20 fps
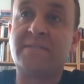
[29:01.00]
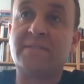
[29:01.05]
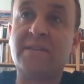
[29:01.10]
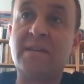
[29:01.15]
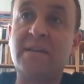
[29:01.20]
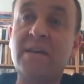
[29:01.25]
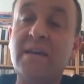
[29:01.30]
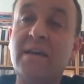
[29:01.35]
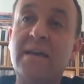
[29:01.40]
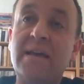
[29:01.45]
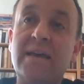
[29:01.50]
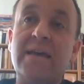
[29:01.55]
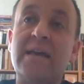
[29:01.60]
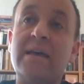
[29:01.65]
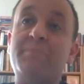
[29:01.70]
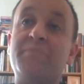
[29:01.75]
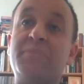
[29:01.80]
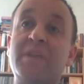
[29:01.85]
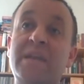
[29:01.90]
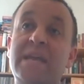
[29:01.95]
this,
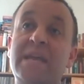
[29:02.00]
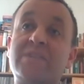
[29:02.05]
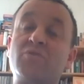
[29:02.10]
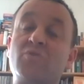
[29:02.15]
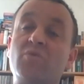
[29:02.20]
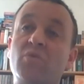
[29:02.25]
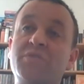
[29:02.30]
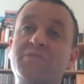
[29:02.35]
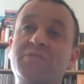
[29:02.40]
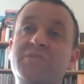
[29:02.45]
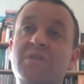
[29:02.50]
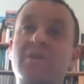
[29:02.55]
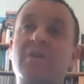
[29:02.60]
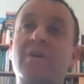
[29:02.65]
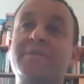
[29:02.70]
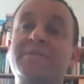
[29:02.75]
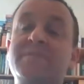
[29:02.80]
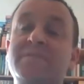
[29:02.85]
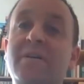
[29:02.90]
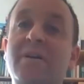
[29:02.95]
the next course
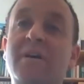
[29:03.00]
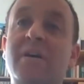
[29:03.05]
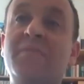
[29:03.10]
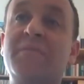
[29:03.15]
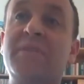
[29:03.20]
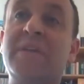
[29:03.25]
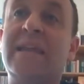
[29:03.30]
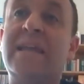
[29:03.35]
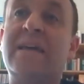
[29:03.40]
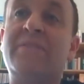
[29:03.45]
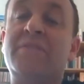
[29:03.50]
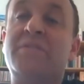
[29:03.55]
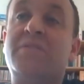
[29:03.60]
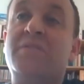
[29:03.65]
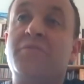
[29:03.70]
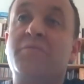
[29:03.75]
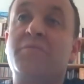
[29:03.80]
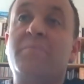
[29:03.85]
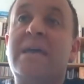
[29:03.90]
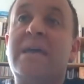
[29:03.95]
starts on the
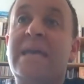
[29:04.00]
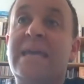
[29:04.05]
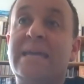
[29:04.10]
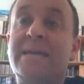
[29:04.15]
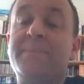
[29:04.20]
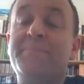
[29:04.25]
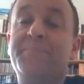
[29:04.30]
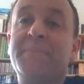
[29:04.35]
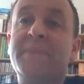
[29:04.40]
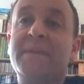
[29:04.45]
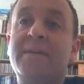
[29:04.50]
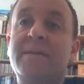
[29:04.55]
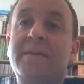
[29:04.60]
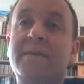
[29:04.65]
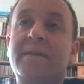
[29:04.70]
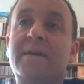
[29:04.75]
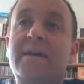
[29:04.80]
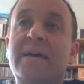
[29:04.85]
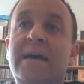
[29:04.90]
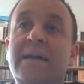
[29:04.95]
11th of May,
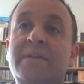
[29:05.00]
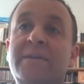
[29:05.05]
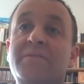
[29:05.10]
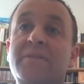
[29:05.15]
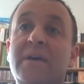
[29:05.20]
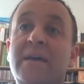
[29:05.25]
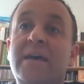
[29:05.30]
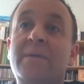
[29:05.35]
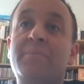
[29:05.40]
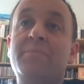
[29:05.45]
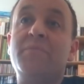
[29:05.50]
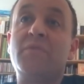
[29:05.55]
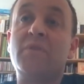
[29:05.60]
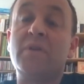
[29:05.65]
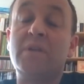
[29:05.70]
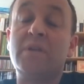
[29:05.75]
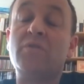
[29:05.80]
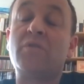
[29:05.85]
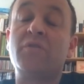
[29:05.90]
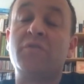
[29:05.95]
and
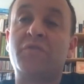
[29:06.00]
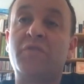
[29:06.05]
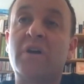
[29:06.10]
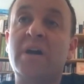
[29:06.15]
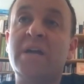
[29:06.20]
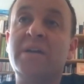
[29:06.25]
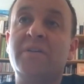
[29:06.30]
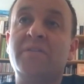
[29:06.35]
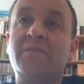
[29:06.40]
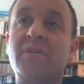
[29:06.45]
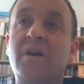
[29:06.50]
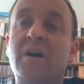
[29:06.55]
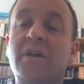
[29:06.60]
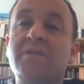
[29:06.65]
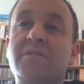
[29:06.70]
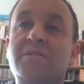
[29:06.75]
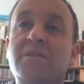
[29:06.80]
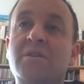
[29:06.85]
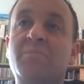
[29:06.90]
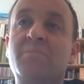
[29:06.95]
that you can find it
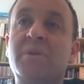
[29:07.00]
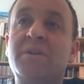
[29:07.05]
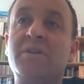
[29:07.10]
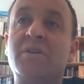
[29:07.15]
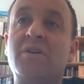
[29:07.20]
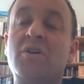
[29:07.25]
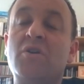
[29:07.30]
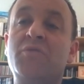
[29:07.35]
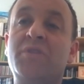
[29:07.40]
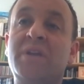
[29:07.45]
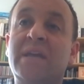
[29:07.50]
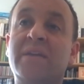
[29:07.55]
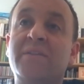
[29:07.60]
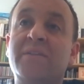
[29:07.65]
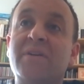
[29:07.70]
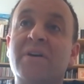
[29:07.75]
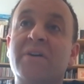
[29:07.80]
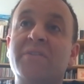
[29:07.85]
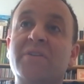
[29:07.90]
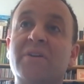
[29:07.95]
on
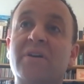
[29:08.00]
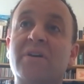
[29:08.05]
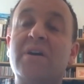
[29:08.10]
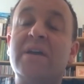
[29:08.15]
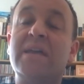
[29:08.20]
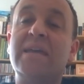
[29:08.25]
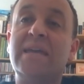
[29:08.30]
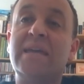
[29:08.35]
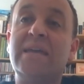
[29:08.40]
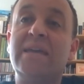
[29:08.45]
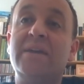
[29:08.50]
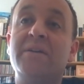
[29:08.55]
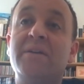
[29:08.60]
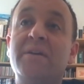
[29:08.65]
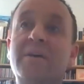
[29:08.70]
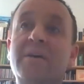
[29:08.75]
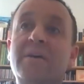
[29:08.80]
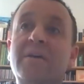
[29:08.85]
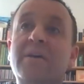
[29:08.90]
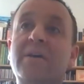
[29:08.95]
dublincoding.ie.
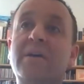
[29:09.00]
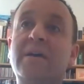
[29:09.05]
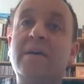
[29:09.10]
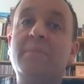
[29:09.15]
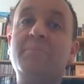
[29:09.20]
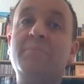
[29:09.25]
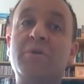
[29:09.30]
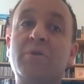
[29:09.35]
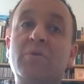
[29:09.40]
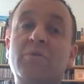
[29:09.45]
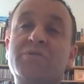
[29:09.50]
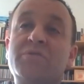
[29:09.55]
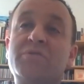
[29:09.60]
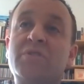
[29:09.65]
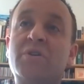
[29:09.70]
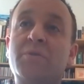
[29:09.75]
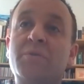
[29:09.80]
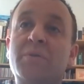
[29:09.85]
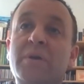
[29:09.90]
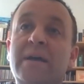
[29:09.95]
But
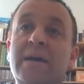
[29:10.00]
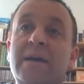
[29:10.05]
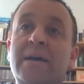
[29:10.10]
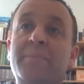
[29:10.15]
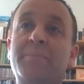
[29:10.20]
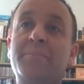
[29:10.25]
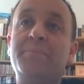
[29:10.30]
also